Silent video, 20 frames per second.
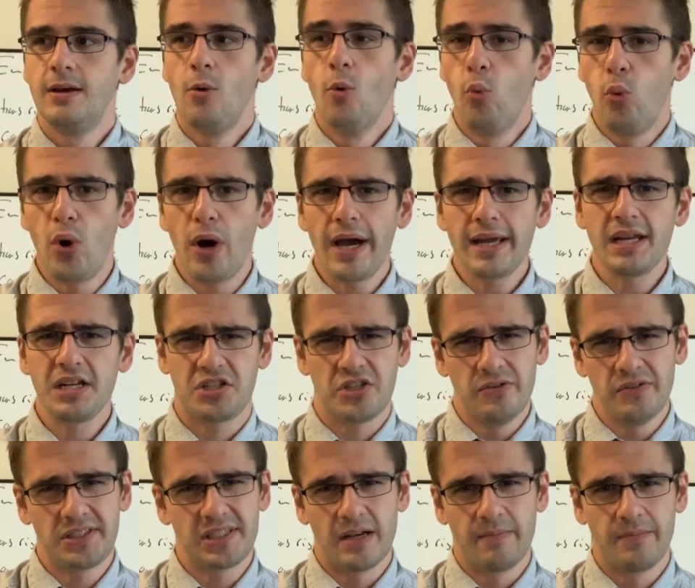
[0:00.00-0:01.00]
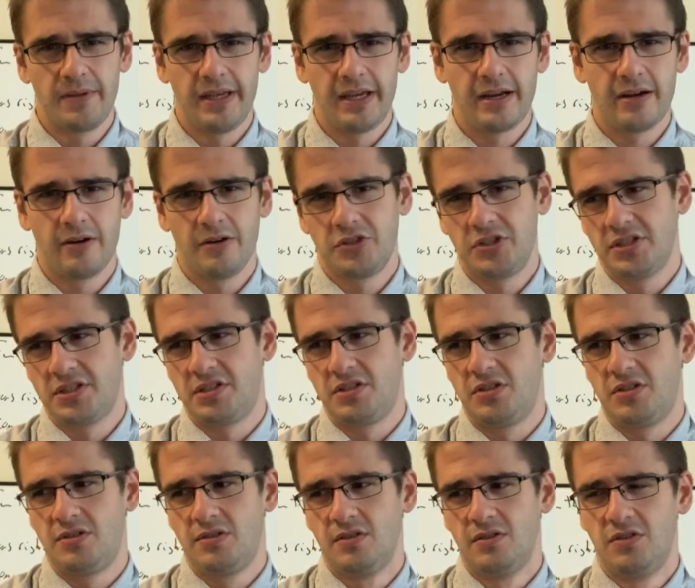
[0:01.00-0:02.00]
Wanting to do something or just
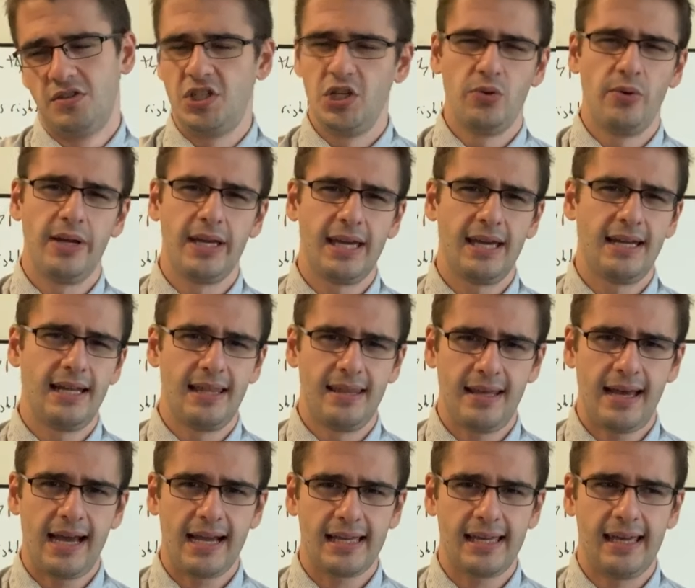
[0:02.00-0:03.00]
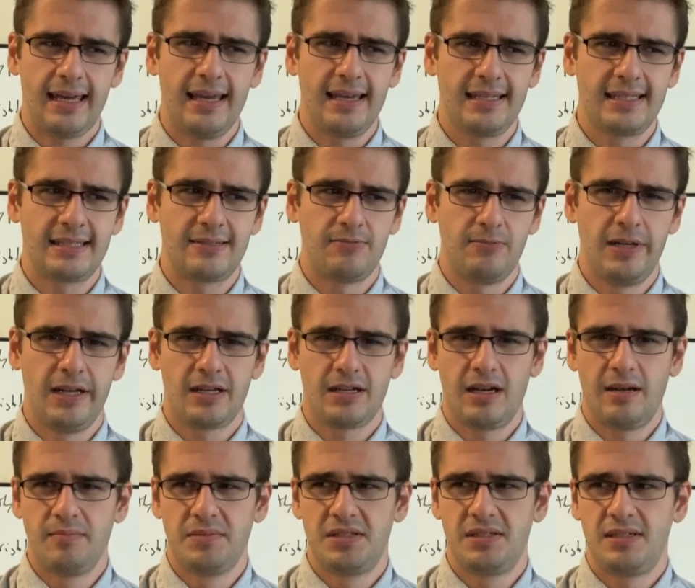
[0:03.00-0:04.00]
doing it in that case, when it
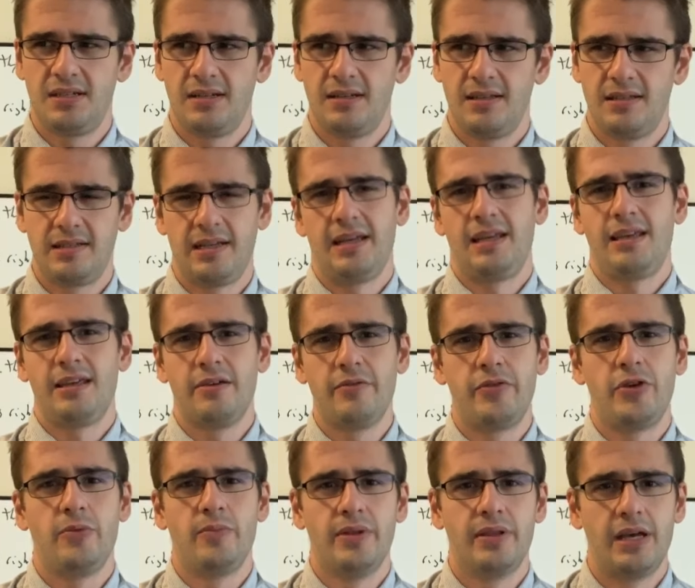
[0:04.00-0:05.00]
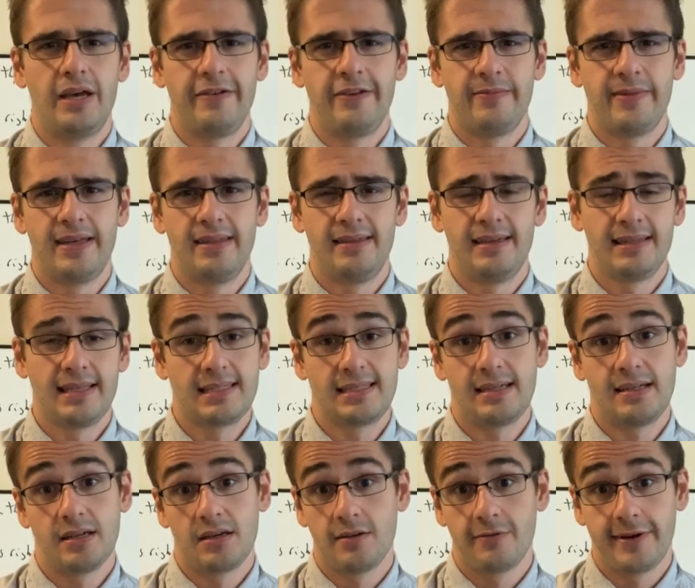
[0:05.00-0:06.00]
comes to the taking of human life, you might think that's
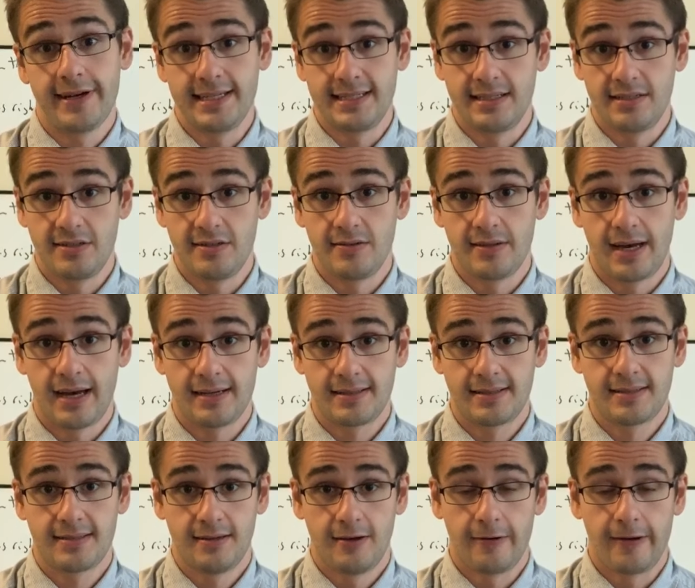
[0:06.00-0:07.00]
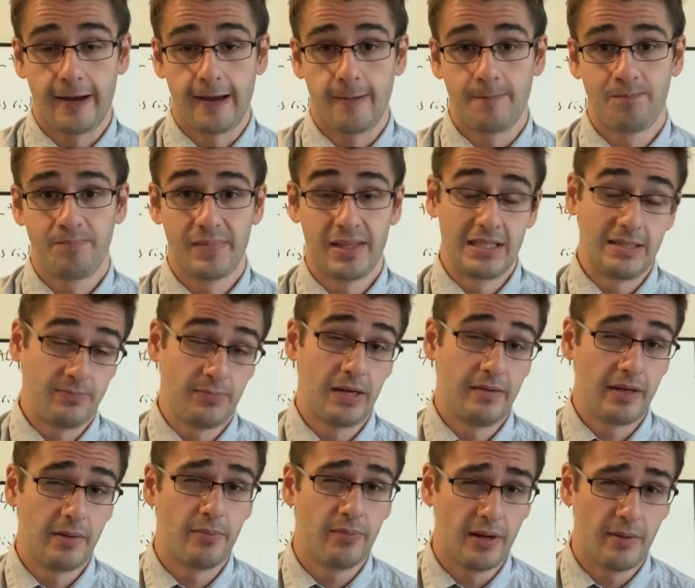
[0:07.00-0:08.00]
not a good reason to do that, okay? That's
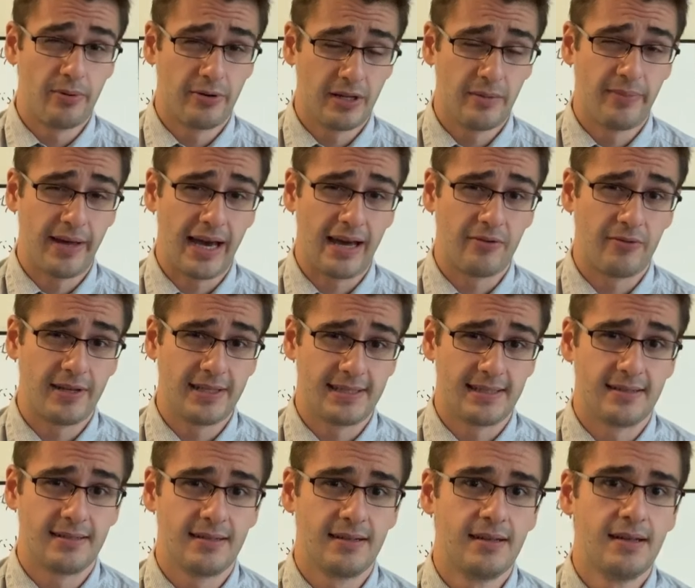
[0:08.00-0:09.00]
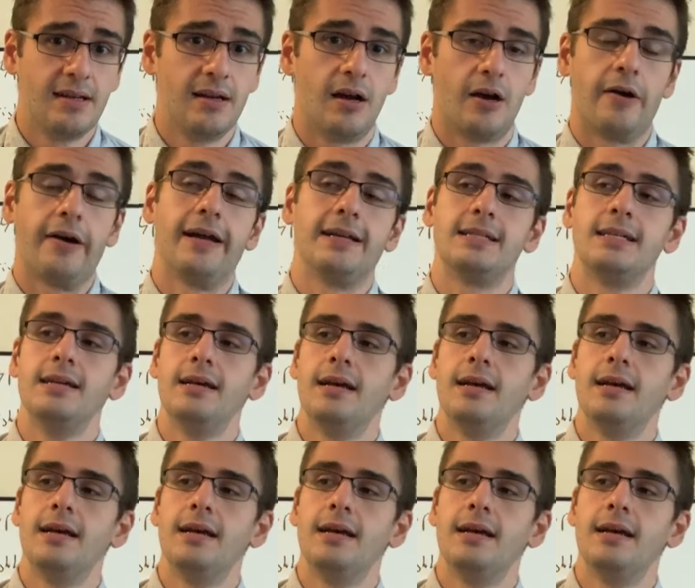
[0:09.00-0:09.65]
probably a pretty bad reason, all right?